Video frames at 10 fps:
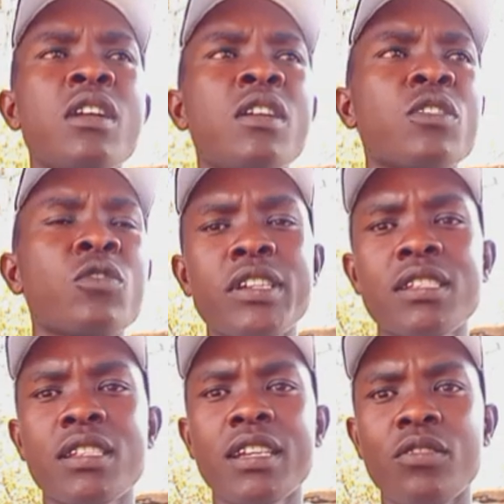First
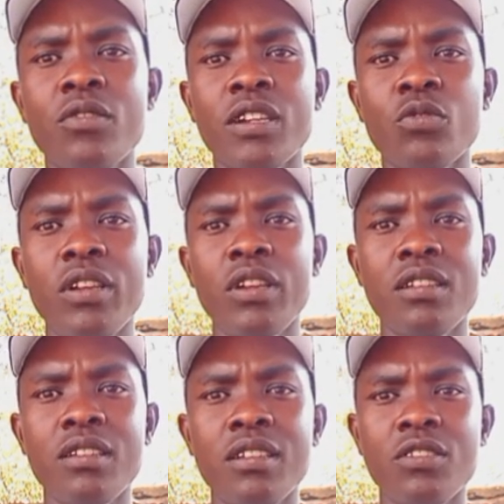thing that we'll
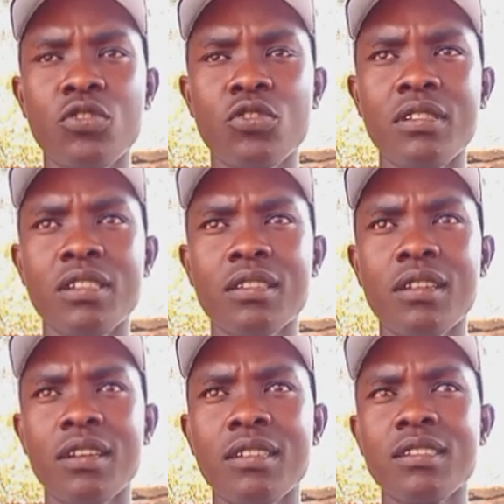need to
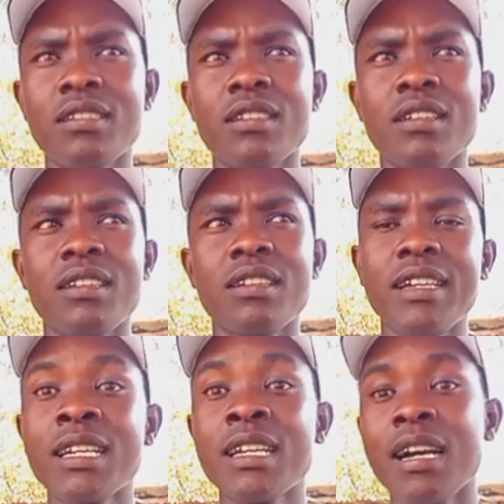discuss is the
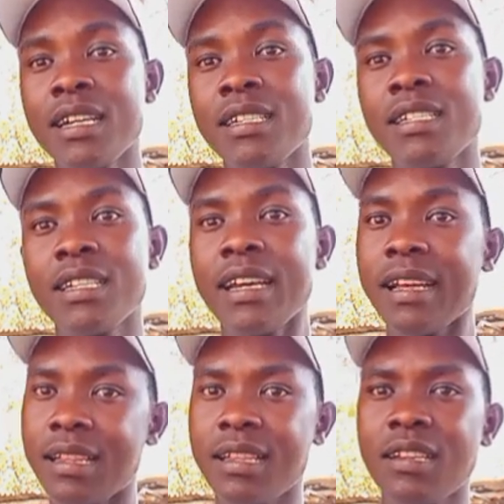dairy herd health.
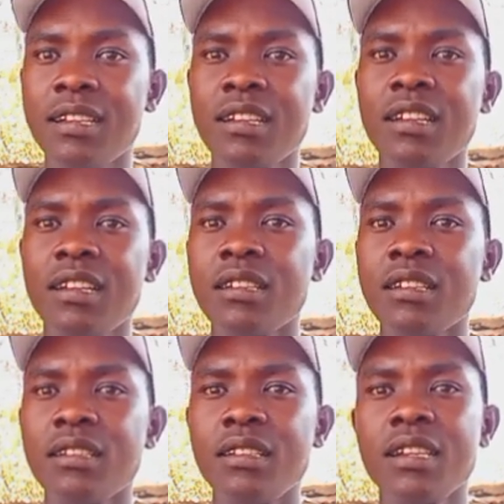
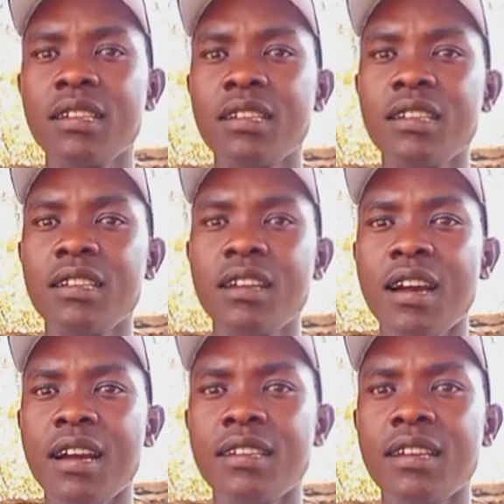Dairy
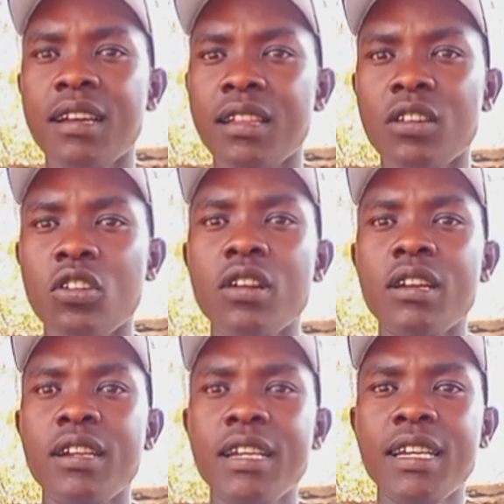herd health or
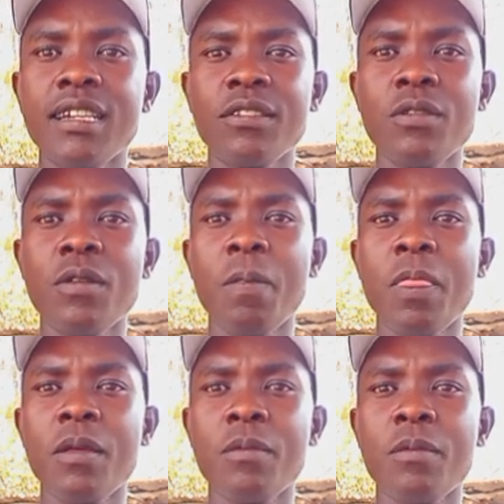dairy
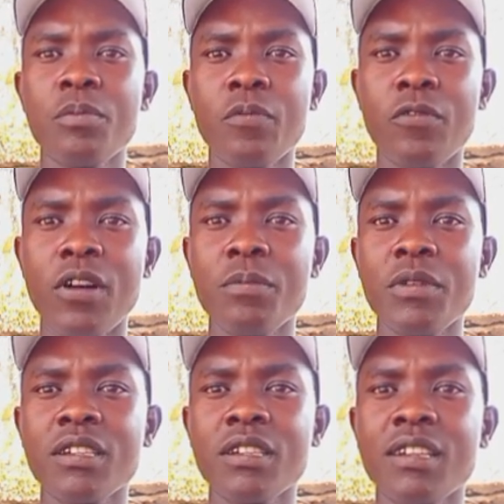farming
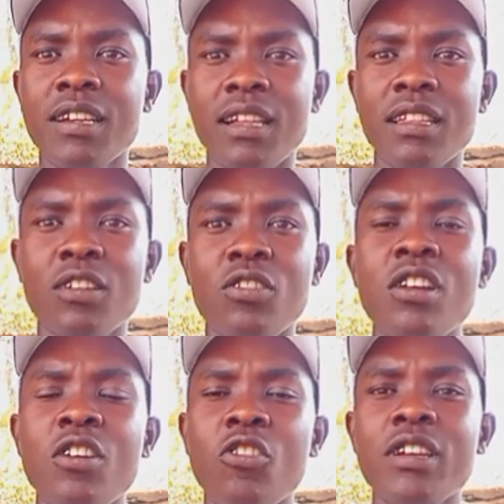health
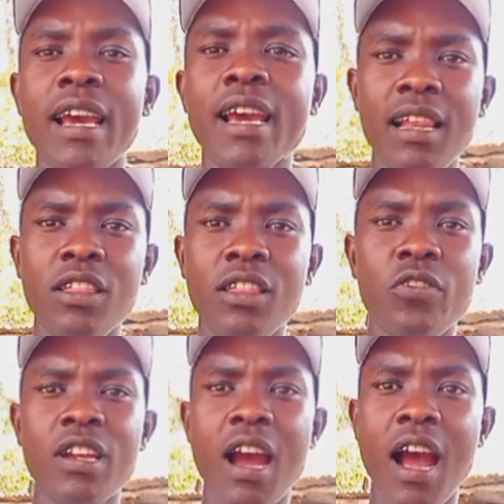or the health of the
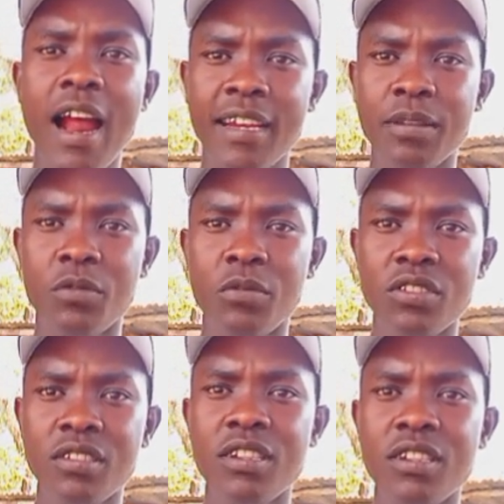animals
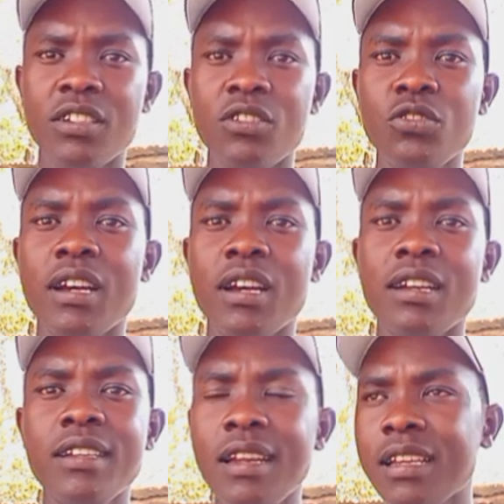that you are
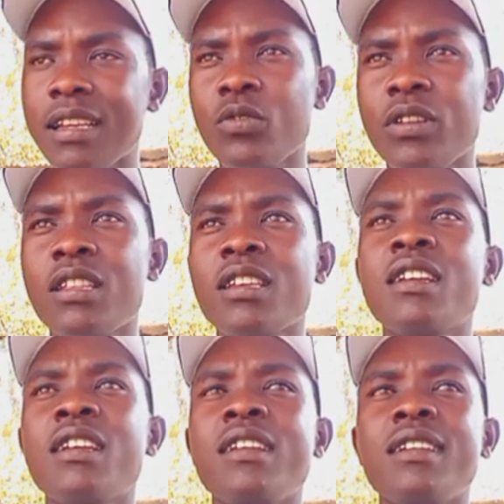dealing with
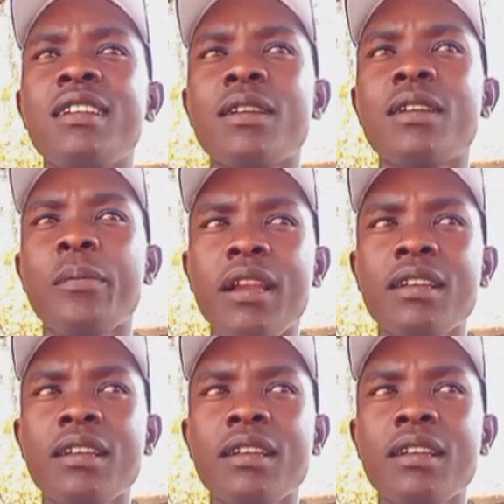in the milk